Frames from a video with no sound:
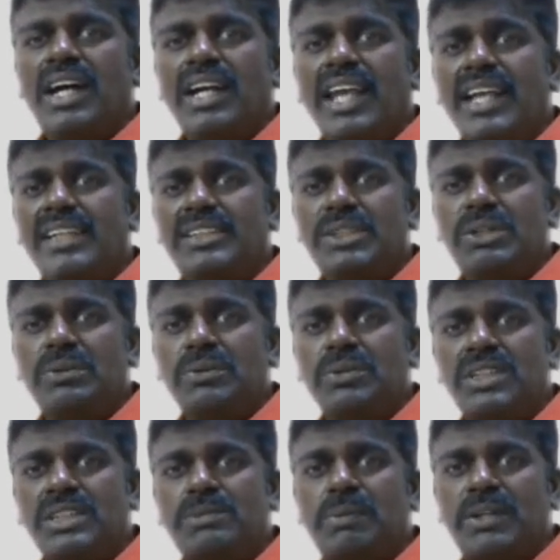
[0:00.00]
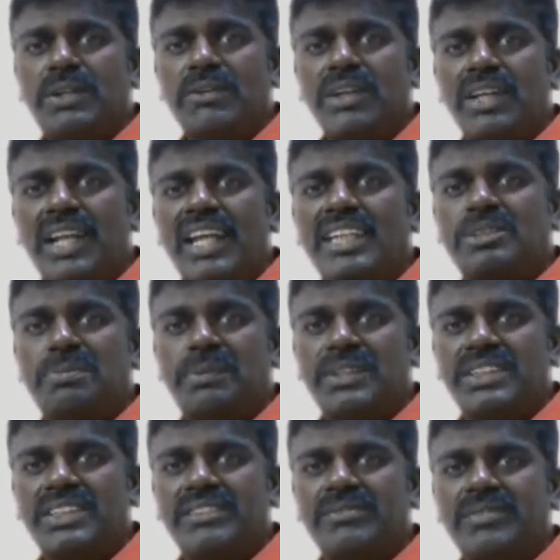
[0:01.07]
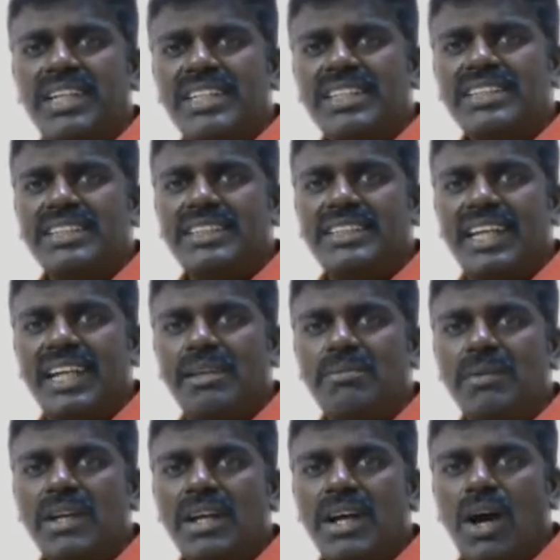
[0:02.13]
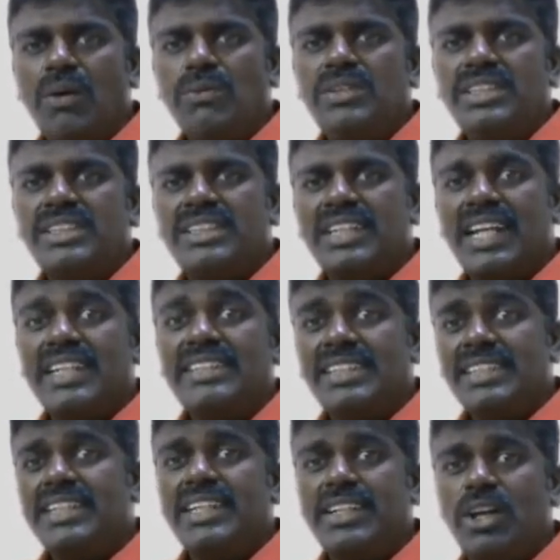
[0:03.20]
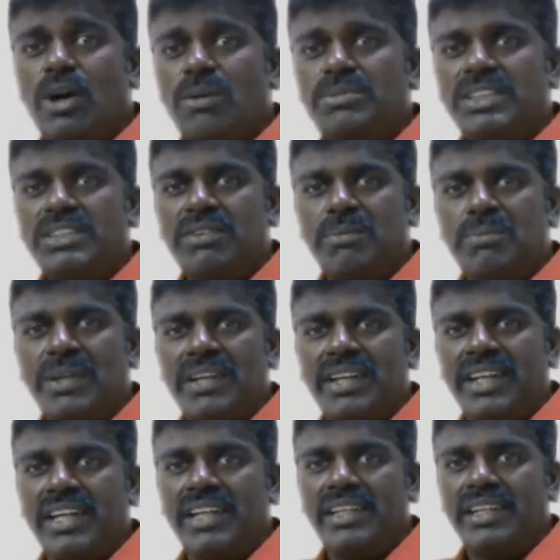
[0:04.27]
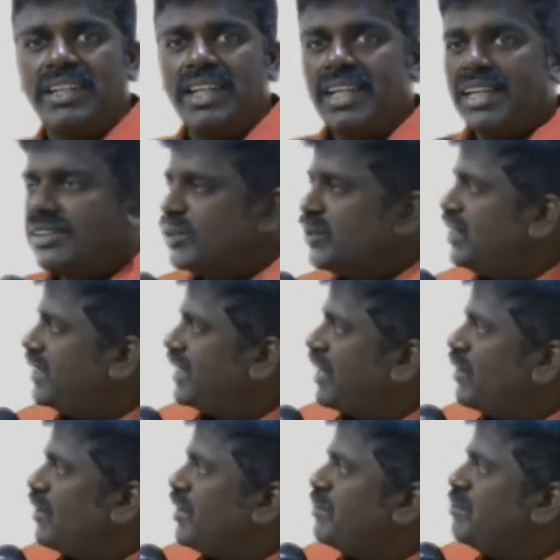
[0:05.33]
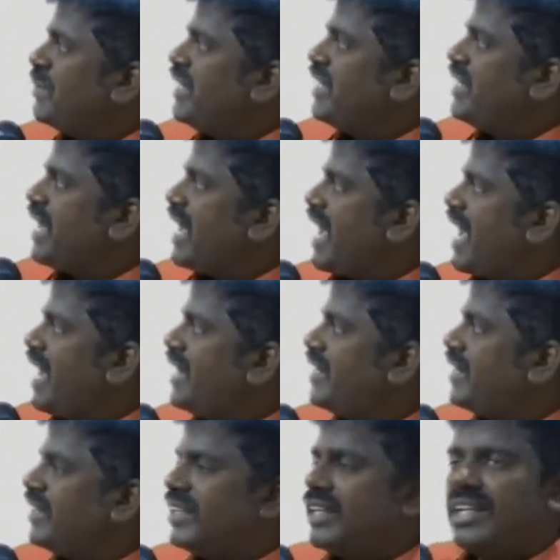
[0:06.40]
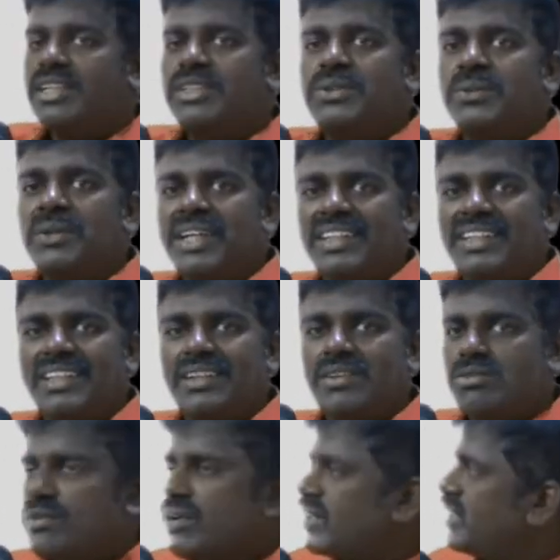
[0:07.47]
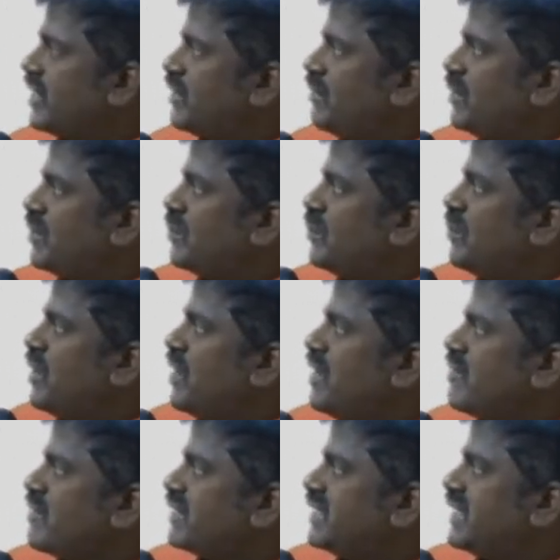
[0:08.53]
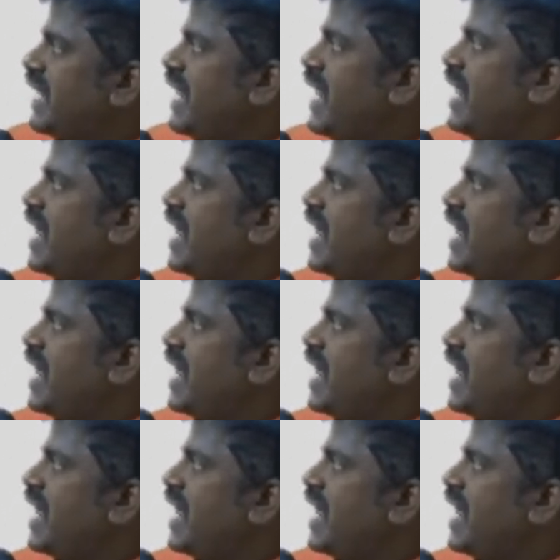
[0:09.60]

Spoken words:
execute this particular expression, that is the time how this transient data object will be created. So it cannot be add together. What it will do, first a